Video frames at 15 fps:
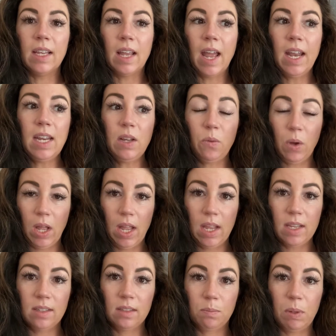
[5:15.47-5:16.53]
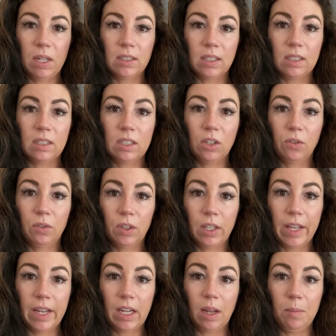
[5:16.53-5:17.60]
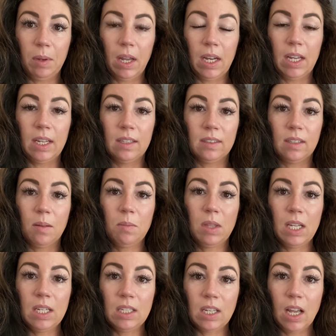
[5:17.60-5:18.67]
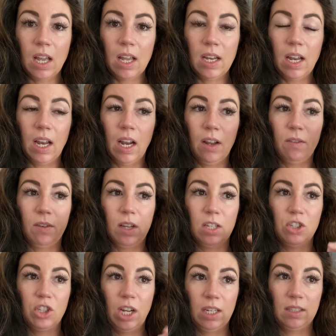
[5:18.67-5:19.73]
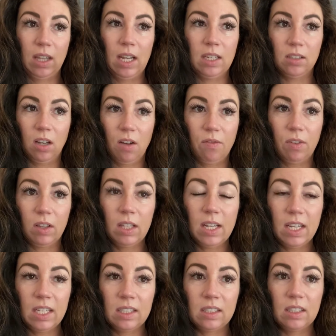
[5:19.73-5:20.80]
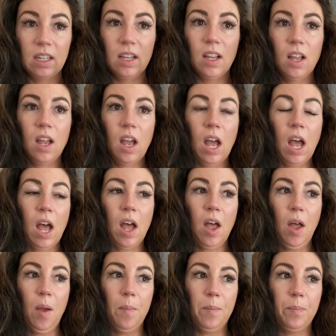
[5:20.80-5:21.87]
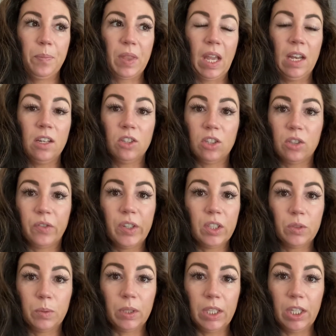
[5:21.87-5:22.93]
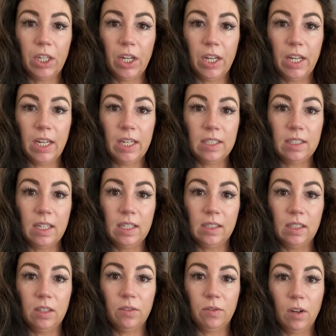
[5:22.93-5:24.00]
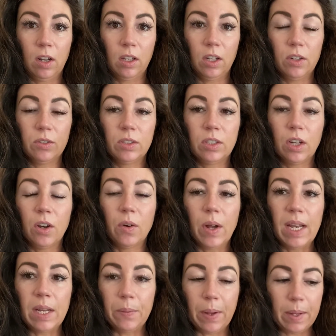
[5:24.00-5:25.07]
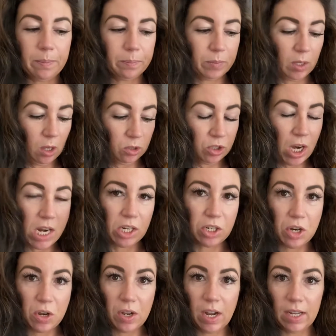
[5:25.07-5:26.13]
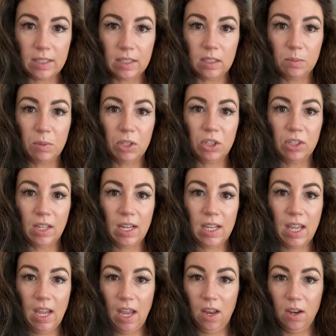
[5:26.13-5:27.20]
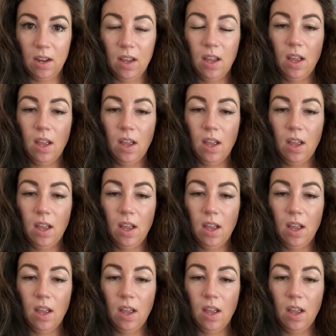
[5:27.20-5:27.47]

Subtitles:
anyways, because I still feel like I'm getting something done and I can check things off a list. And it just feels really good and it's easy to follow. So anyway, I'll try to show you guys as much as I can